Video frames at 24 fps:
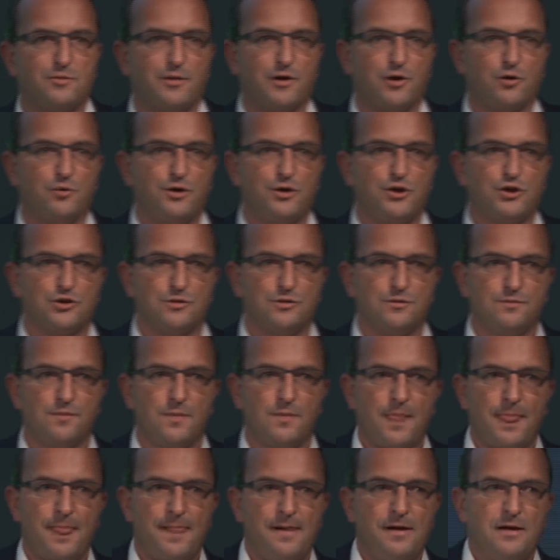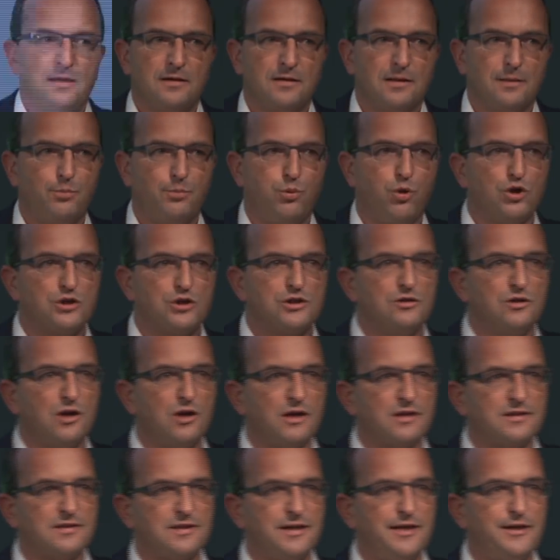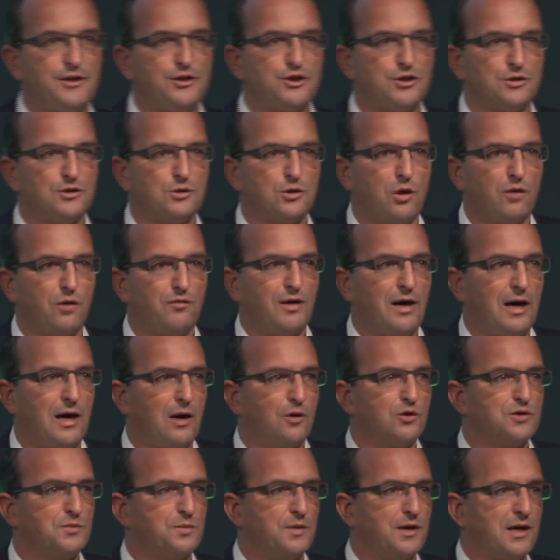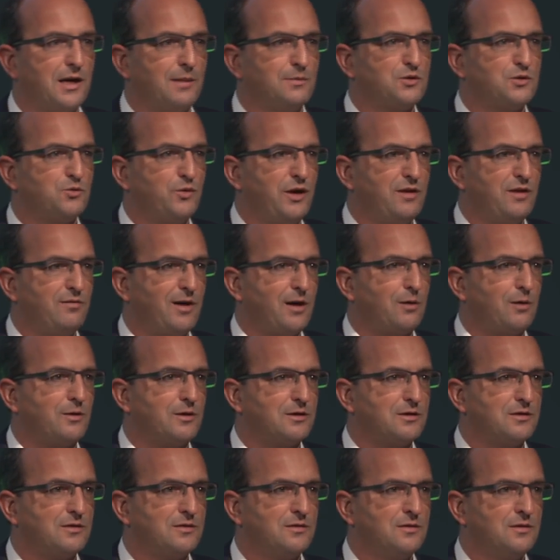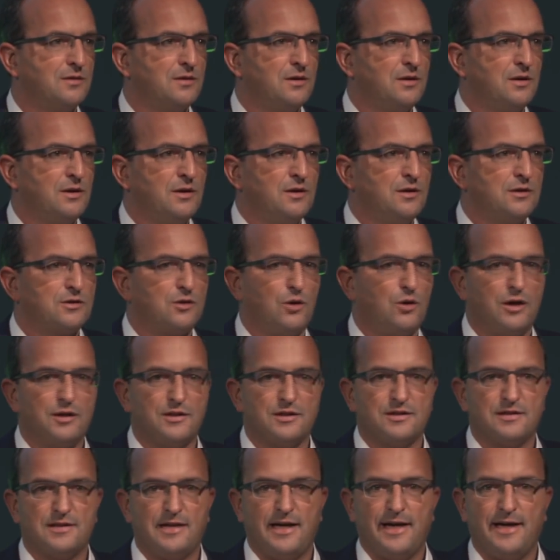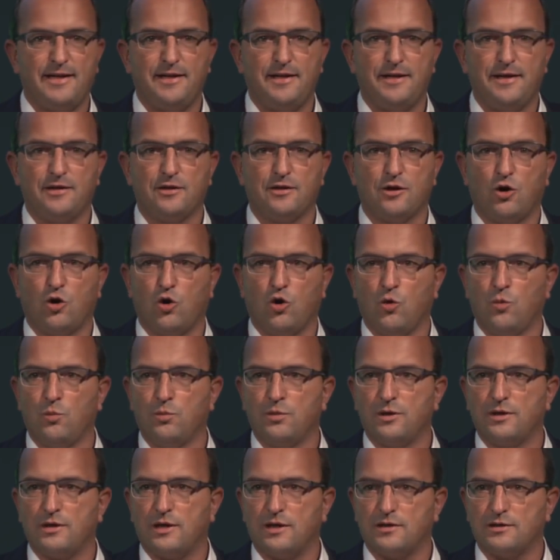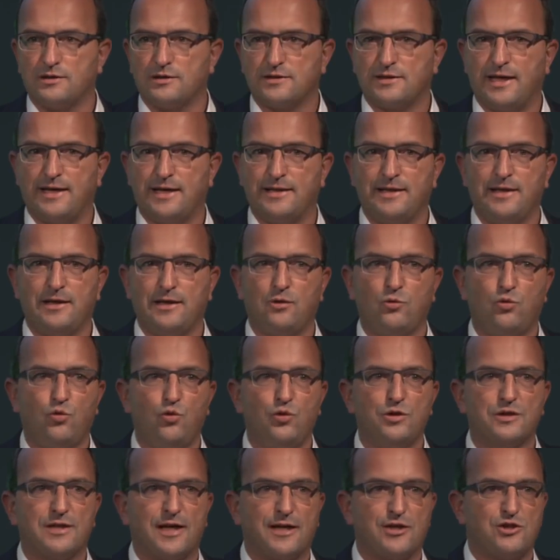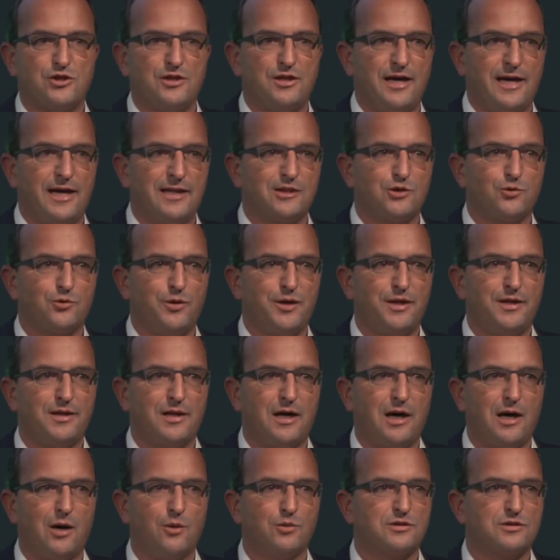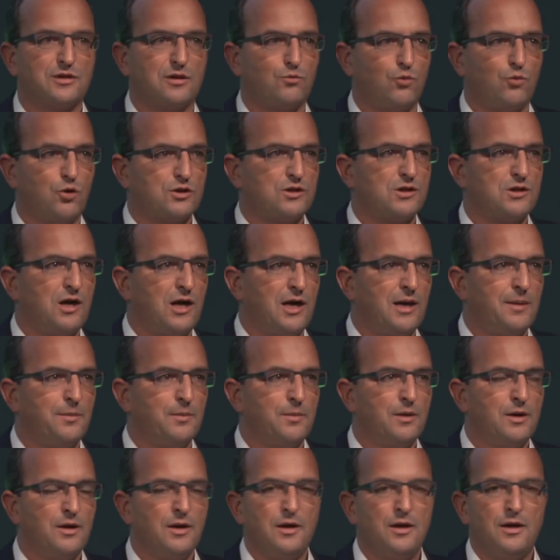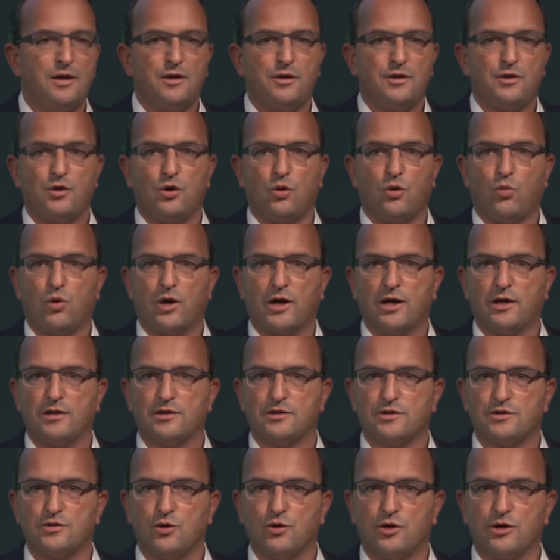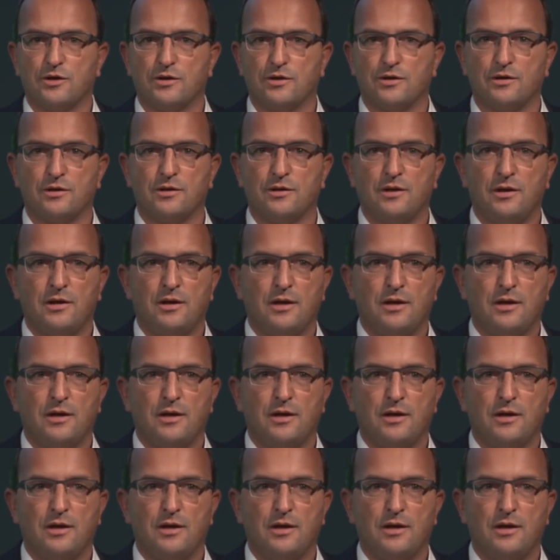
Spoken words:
recognition, the personalization of a house becomes really relevant. So understanding the home, understanding who is actually entering the house at what time, what are the certain